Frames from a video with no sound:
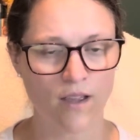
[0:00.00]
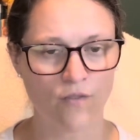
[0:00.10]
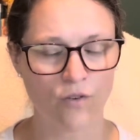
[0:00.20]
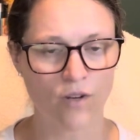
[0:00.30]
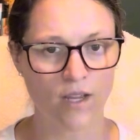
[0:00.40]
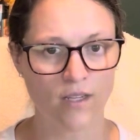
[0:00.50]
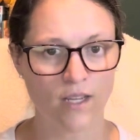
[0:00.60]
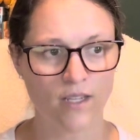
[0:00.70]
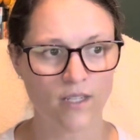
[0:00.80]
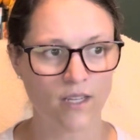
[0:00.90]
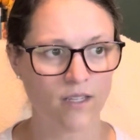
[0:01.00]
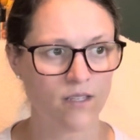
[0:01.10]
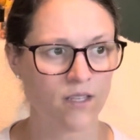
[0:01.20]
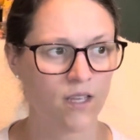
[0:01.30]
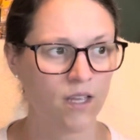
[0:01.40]
after 98
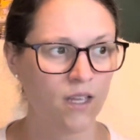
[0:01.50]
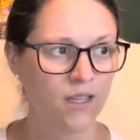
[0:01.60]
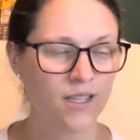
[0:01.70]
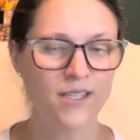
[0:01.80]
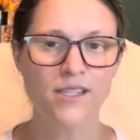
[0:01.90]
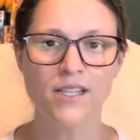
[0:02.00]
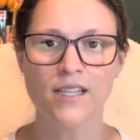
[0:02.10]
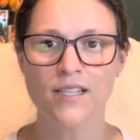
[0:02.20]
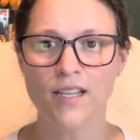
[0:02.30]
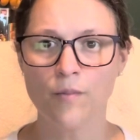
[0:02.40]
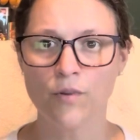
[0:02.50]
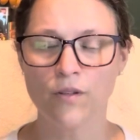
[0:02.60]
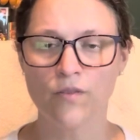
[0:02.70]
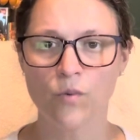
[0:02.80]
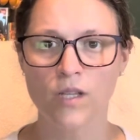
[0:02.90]
days. This is an example
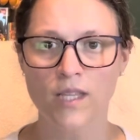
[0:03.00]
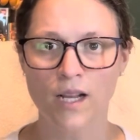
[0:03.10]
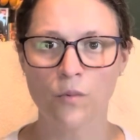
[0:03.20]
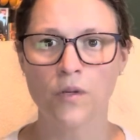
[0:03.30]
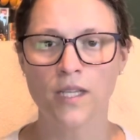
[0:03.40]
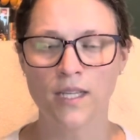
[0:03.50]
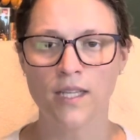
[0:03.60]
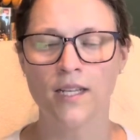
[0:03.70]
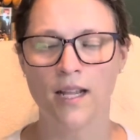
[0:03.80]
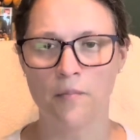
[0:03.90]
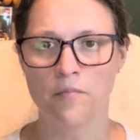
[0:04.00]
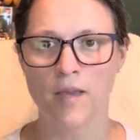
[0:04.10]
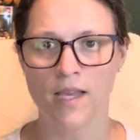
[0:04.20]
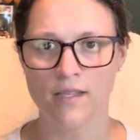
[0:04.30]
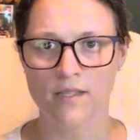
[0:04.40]
of one that I went in and I
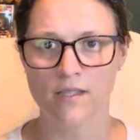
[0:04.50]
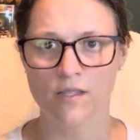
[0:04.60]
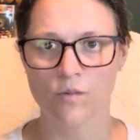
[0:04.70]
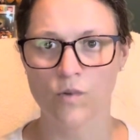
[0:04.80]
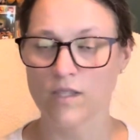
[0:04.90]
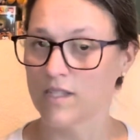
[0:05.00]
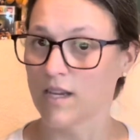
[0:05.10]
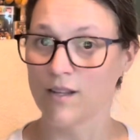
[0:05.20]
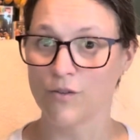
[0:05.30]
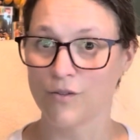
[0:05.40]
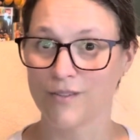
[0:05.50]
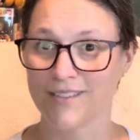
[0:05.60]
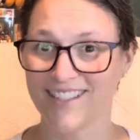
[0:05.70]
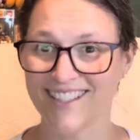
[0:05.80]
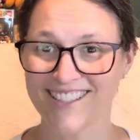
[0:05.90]
messed with the title
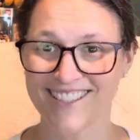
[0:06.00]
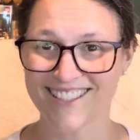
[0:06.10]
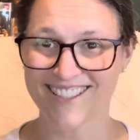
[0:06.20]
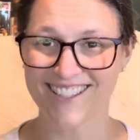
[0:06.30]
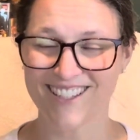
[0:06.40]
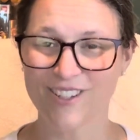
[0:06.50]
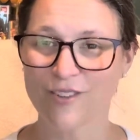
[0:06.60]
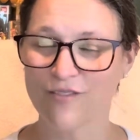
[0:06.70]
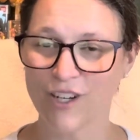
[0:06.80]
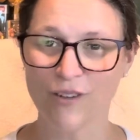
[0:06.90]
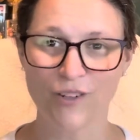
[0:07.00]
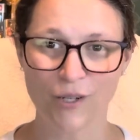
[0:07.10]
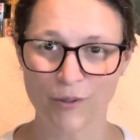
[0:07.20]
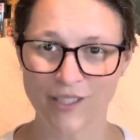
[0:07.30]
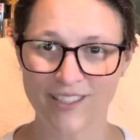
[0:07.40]
in the listing very,
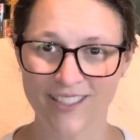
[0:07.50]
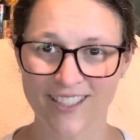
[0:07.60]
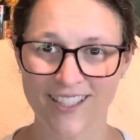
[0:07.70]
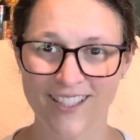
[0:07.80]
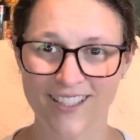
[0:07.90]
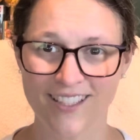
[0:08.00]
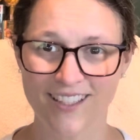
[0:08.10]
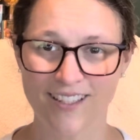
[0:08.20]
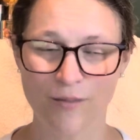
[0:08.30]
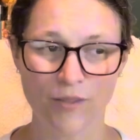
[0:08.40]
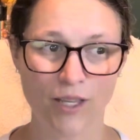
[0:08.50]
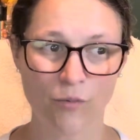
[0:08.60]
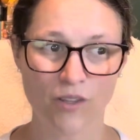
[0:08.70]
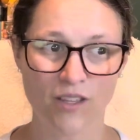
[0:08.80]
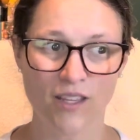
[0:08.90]
very recently,
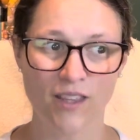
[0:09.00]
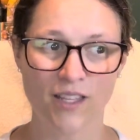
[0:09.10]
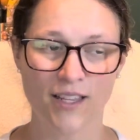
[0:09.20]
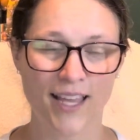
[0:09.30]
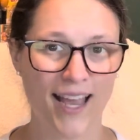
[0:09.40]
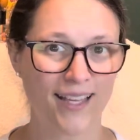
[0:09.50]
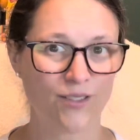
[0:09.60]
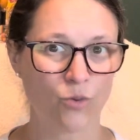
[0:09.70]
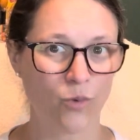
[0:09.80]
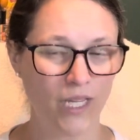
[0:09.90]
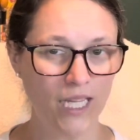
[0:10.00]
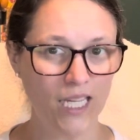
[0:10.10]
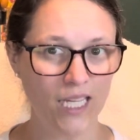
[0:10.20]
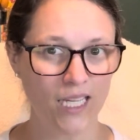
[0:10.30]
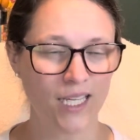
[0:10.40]
like within the last week,